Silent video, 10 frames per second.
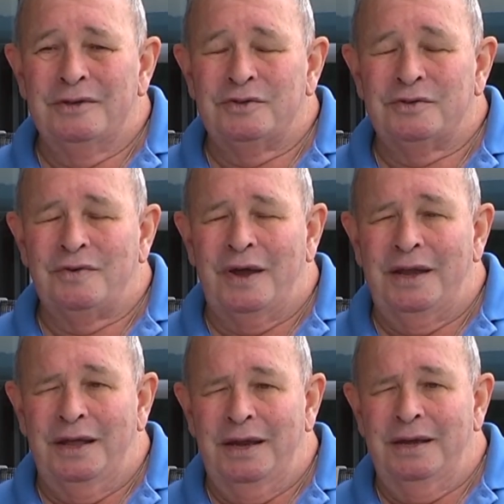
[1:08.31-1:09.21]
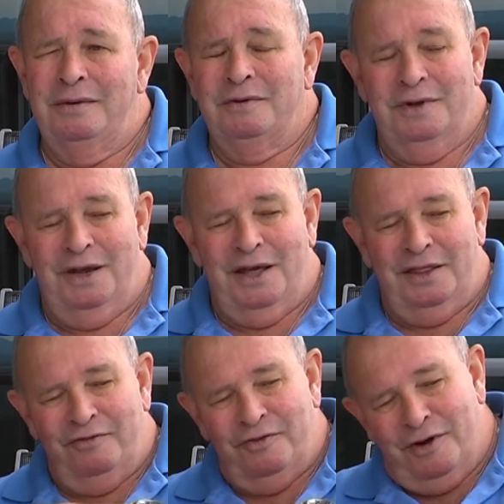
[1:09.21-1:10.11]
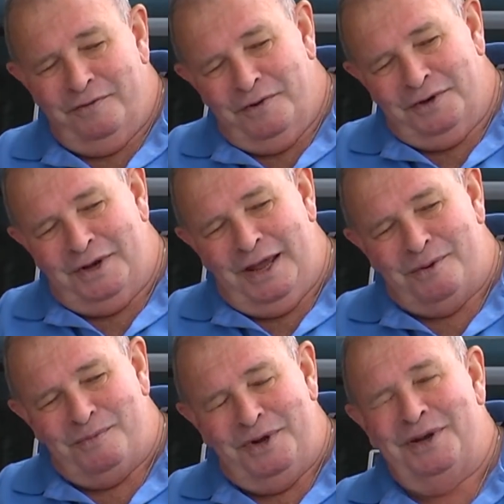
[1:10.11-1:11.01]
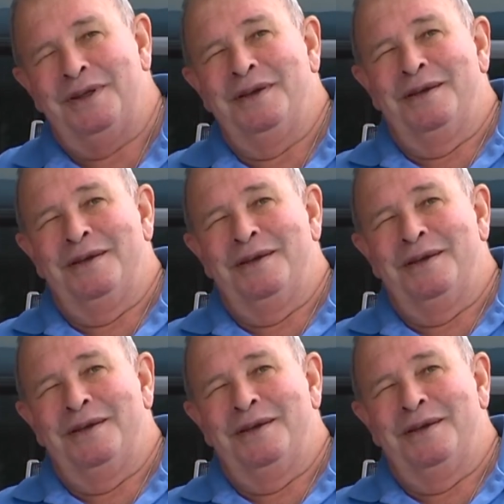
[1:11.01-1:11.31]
straight in, another 5 knot downwind,